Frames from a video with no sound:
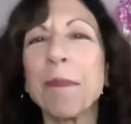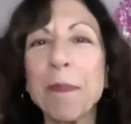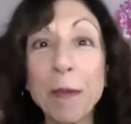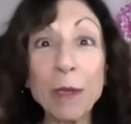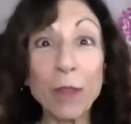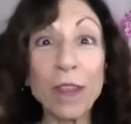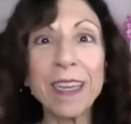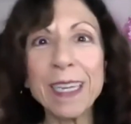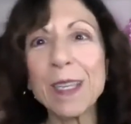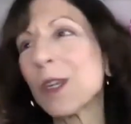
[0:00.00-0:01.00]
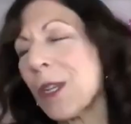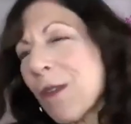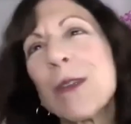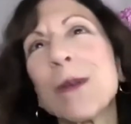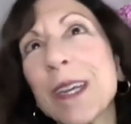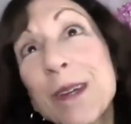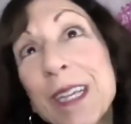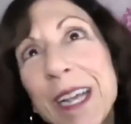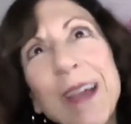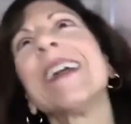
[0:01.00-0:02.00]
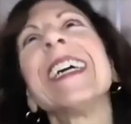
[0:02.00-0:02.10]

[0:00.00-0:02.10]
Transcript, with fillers: Maybe you'll think it's just a few years ago,